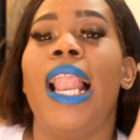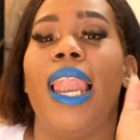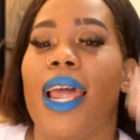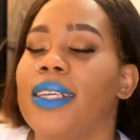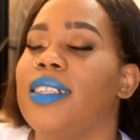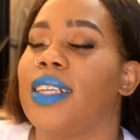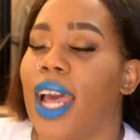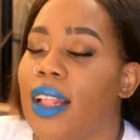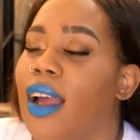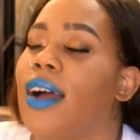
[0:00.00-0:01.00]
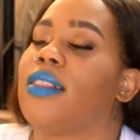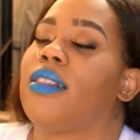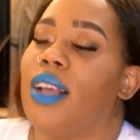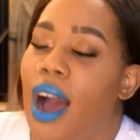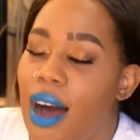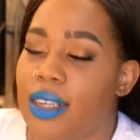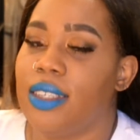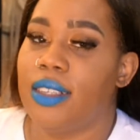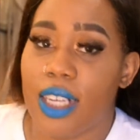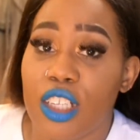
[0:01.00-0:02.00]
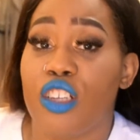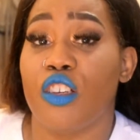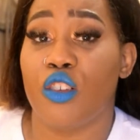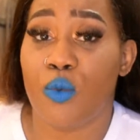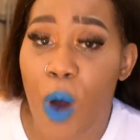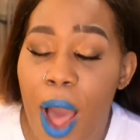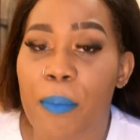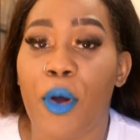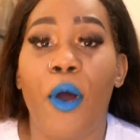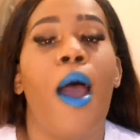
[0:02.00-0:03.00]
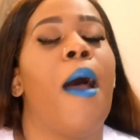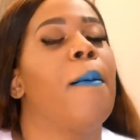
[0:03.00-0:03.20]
Let's get 1,000 subscribers